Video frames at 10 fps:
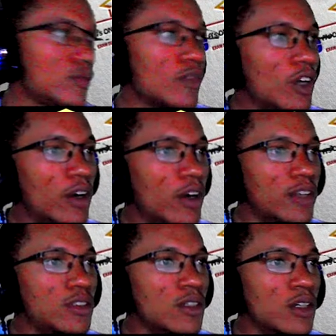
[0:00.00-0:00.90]

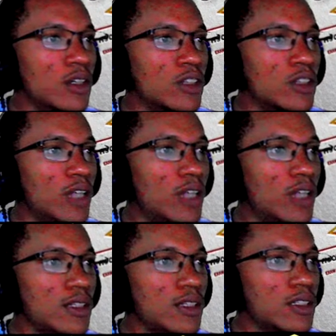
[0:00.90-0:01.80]
Alright, so
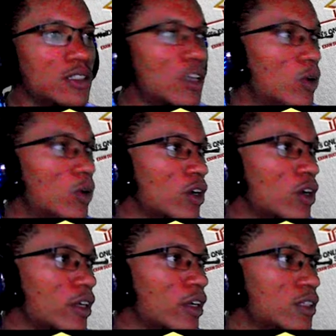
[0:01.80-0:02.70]
that is our
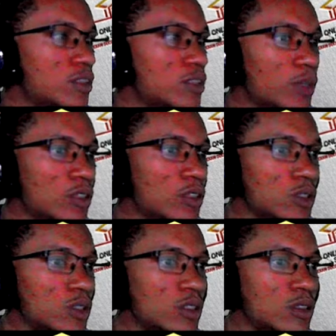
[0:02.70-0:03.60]
correctly spelled
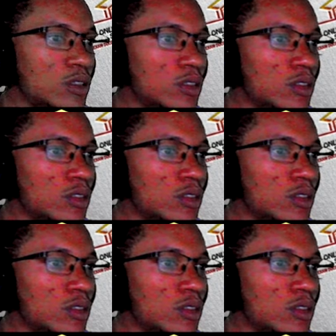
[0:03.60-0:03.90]
word,